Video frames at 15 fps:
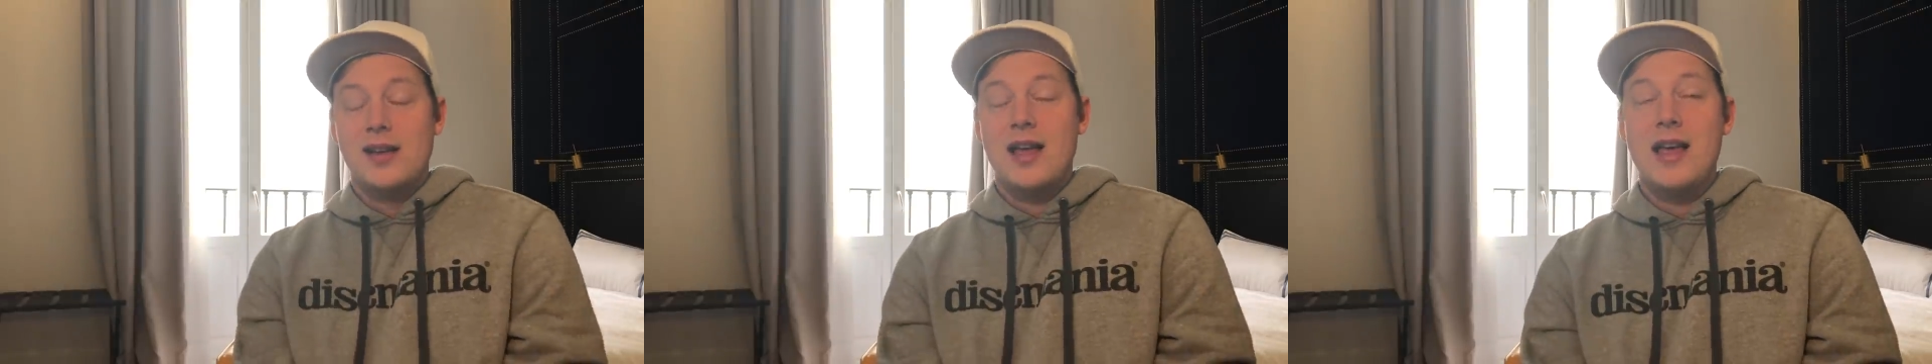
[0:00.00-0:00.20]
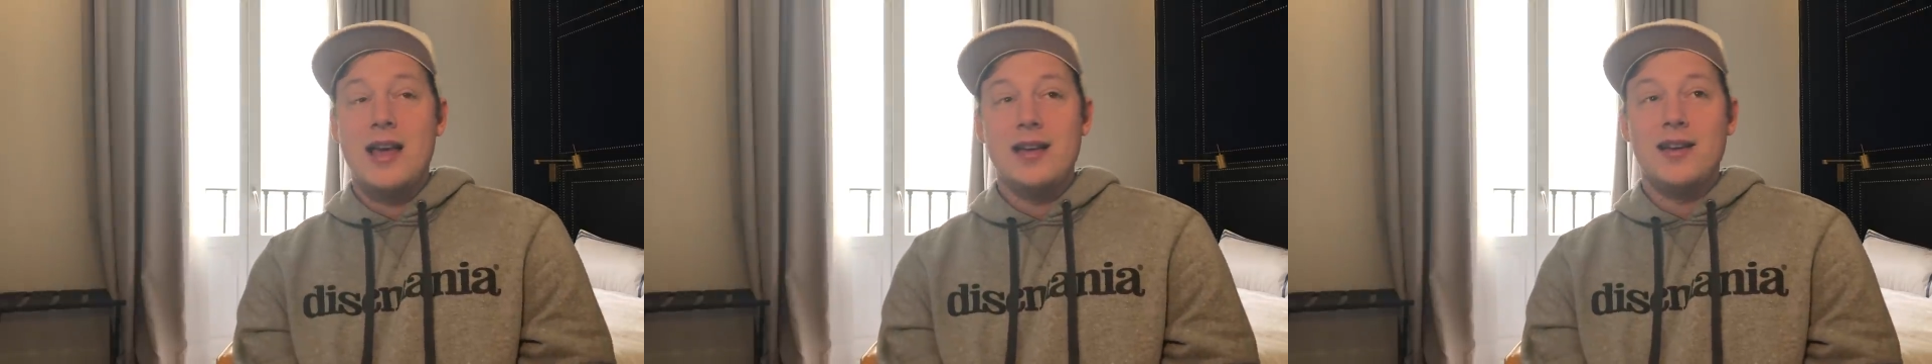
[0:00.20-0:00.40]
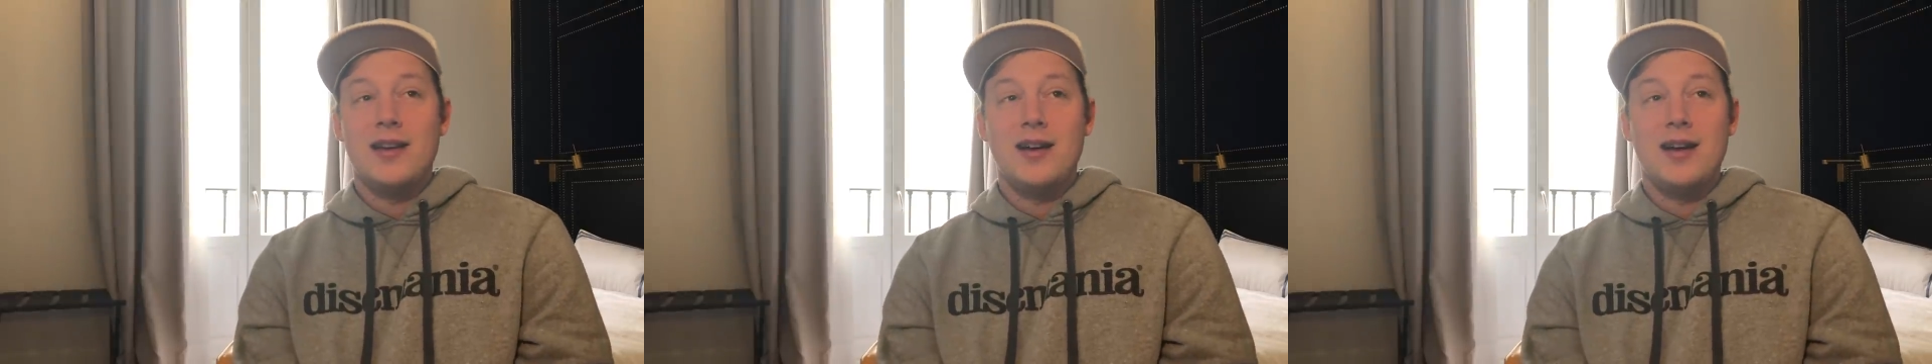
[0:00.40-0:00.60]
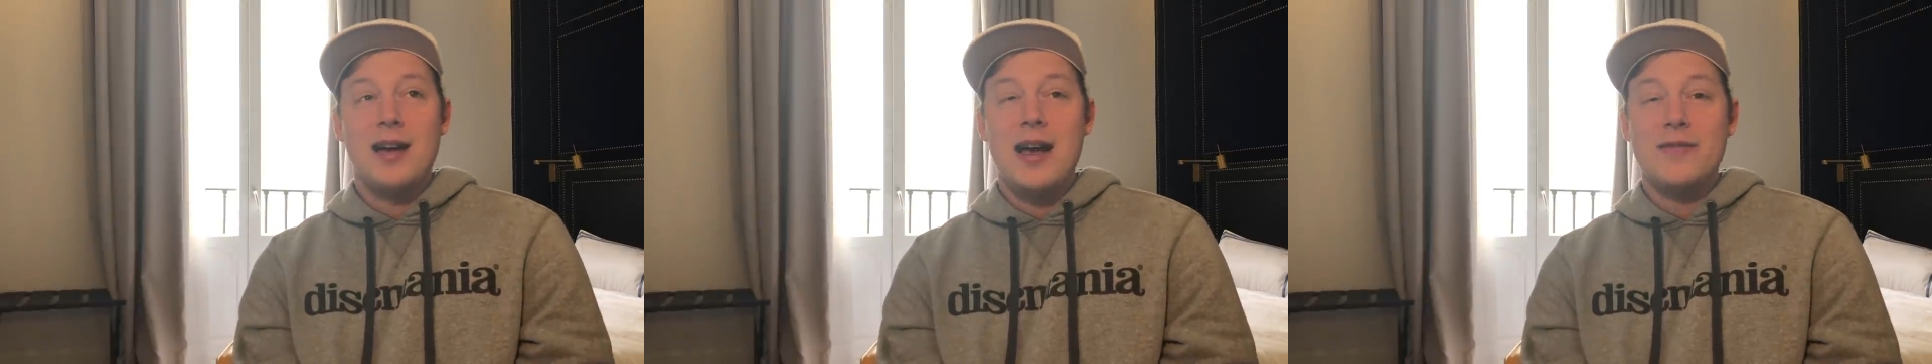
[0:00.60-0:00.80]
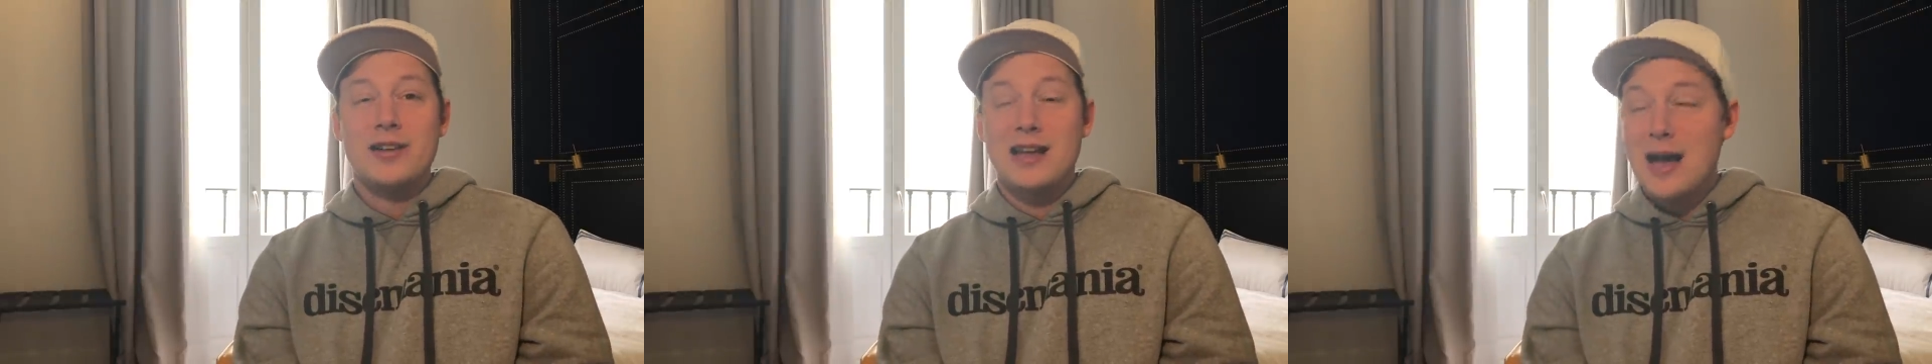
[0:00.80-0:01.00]
and uh,
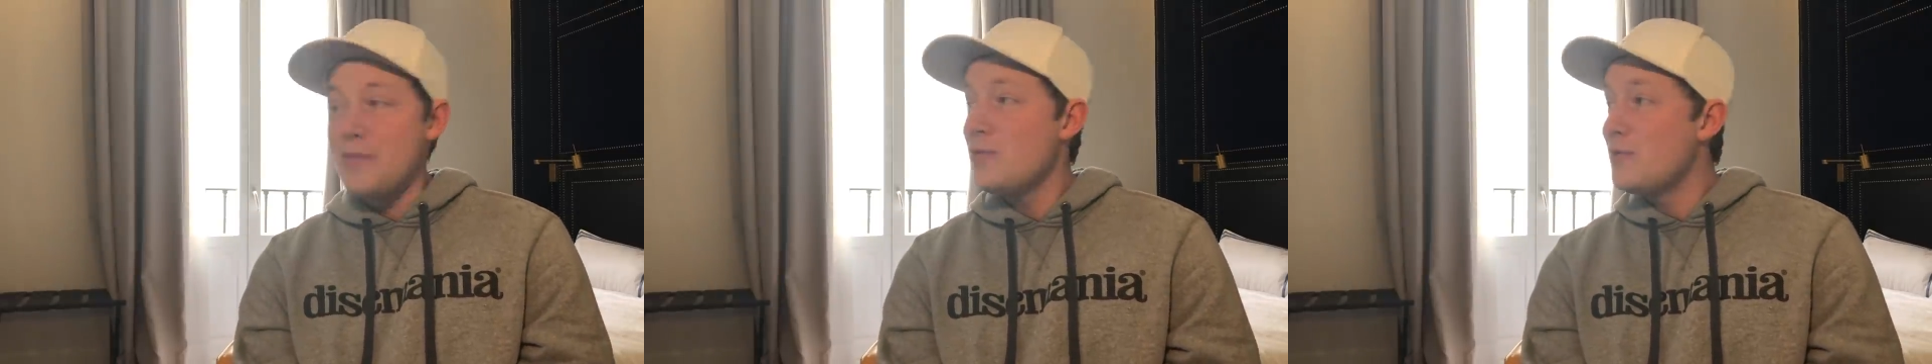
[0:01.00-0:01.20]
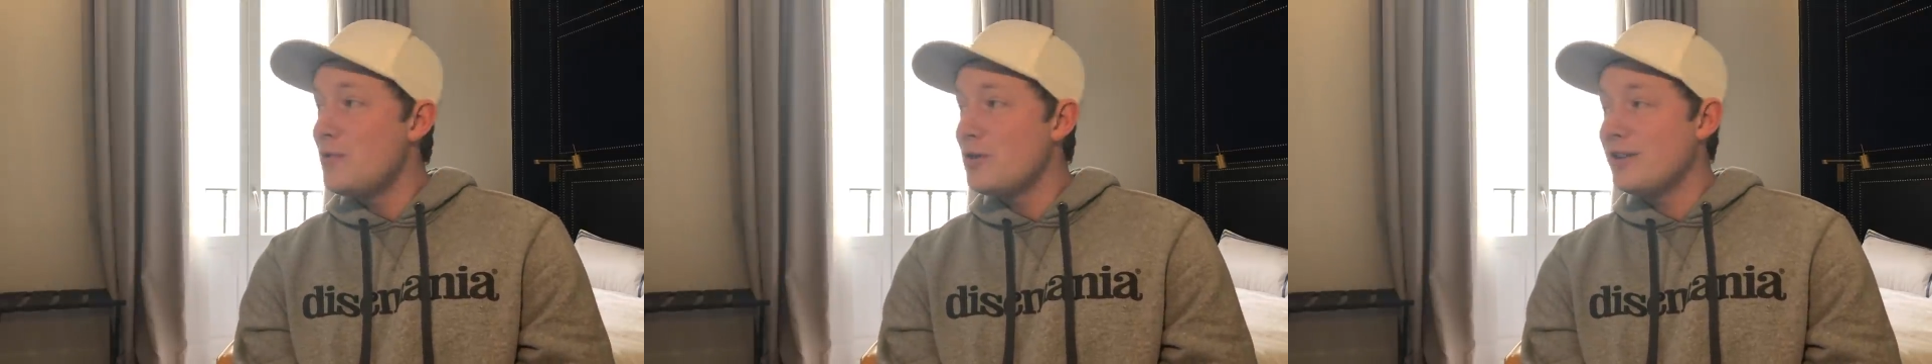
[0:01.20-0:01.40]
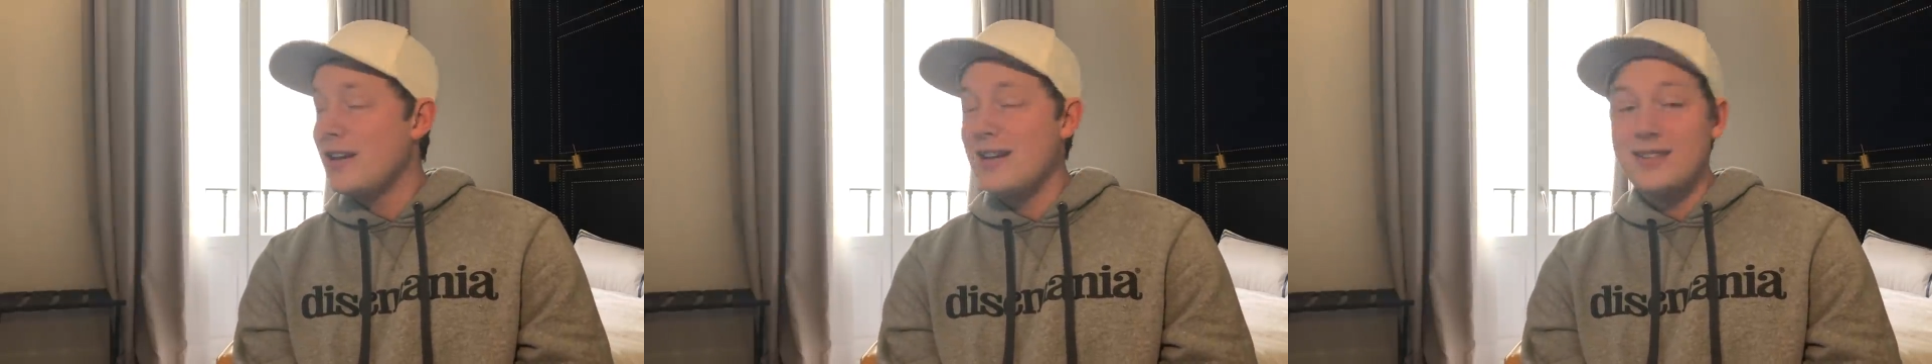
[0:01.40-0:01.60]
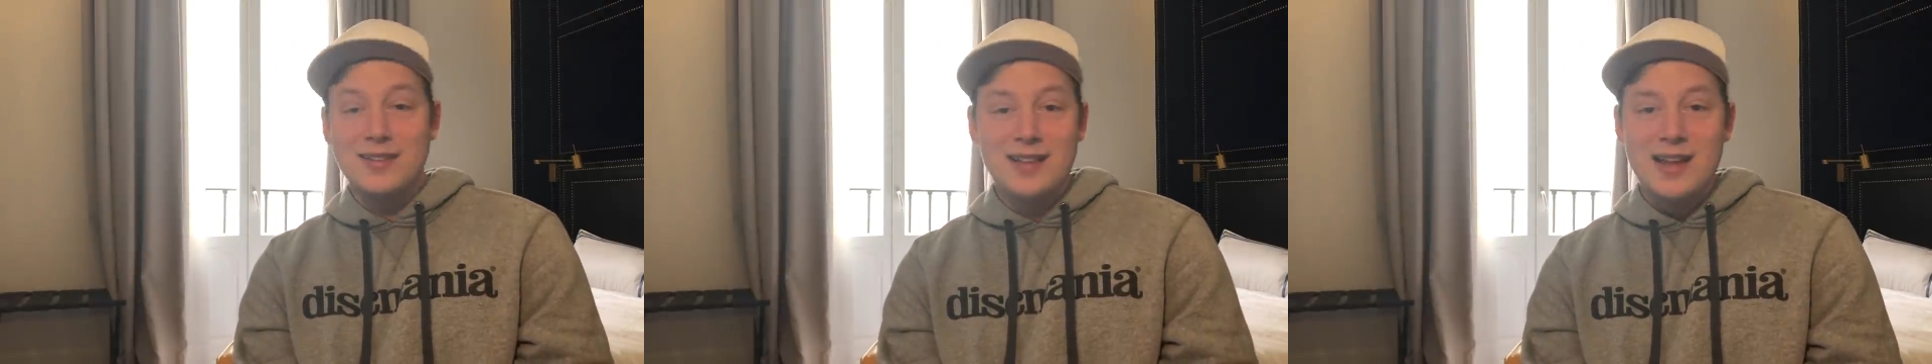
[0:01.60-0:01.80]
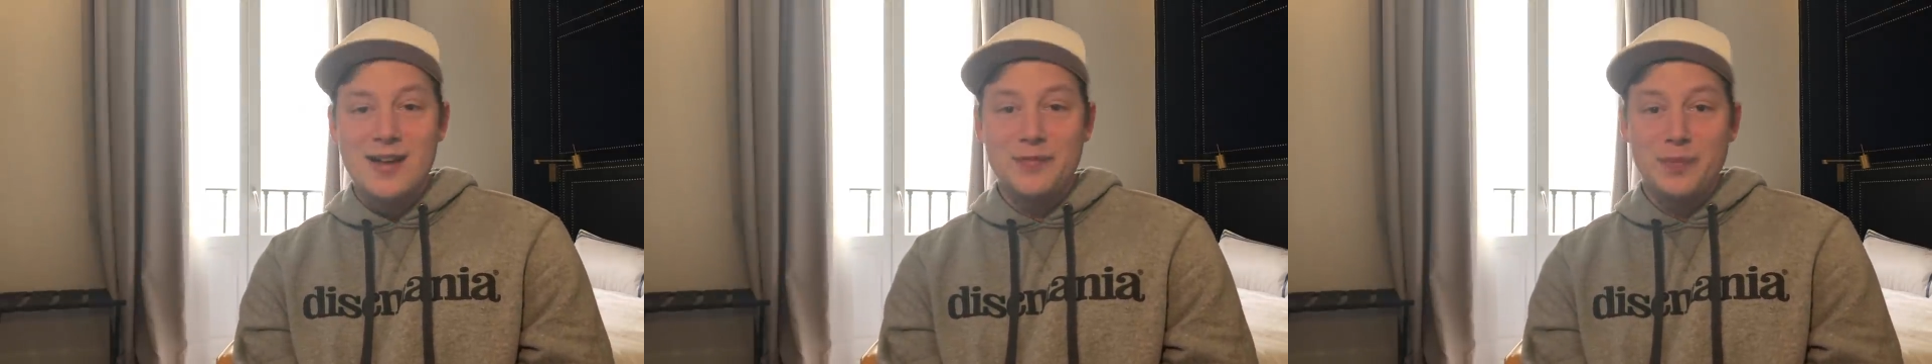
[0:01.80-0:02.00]
have a couple more days
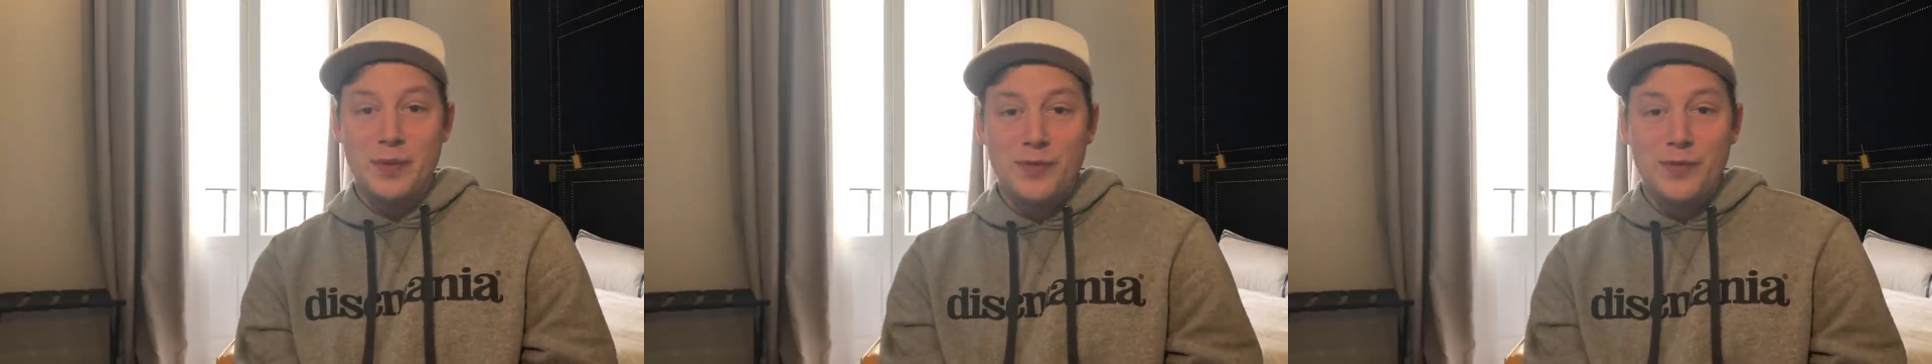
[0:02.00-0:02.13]
left